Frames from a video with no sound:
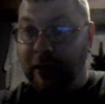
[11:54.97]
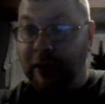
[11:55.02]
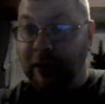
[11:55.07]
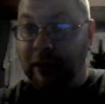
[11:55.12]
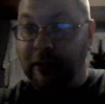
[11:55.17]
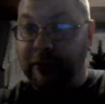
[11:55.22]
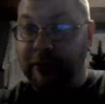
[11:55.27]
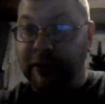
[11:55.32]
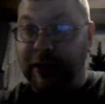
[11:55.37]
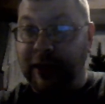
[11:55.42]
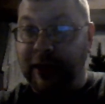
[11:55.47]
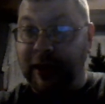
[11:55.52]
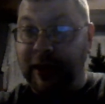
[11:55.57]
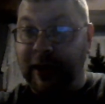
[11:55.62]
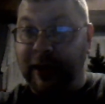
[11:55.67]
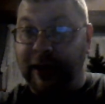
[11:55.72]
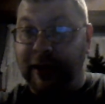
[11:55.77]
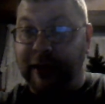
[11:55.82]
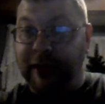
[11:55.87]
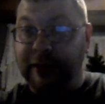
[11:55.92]

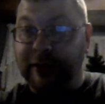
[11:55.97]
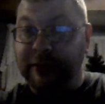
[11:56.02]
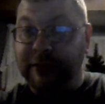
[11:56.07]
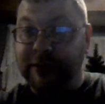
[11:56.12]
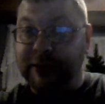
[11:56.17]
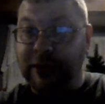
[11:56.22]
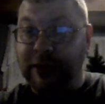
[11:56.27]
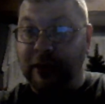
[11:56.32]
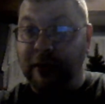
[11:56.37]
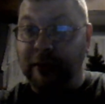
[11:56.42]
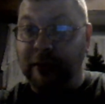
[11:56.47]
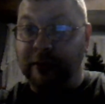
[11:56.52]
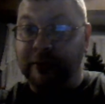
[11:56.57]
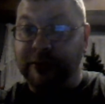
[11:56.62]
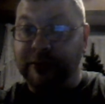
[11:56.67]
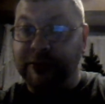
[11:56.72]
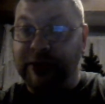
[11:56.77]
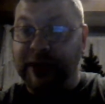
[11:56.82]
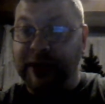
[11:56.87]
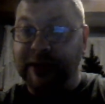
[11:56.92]
Okay, so
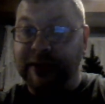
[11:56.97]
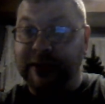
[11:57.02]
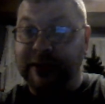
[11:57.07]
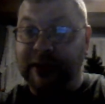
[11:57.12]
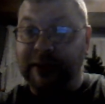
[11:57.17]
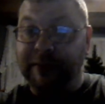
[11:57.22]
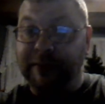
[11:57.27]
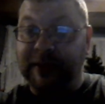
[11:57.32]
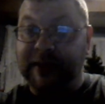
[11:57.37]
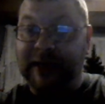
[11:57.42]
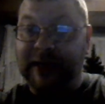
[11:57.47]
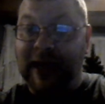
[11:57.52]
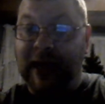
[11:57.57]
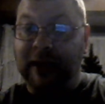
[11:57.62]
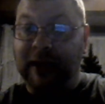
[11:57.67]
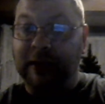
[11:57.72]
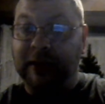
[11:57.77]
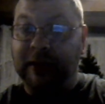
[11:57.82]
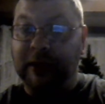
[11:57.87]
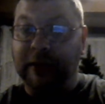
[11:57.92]
JC
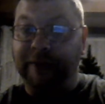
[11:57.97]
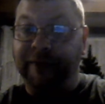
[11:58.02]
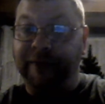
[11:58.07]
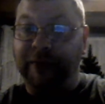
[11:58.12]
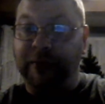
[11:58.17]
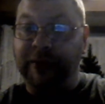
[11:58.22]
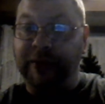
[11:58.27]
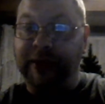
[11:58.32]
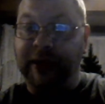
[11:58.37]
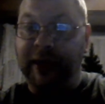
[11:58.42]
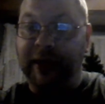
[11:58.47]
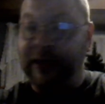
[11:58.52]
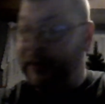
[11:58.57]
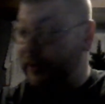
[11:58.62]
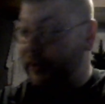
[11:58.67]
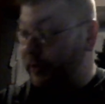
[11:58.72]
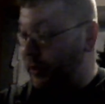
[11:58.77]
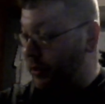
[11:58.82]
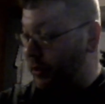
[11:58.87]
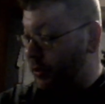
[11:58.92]
Metallica 48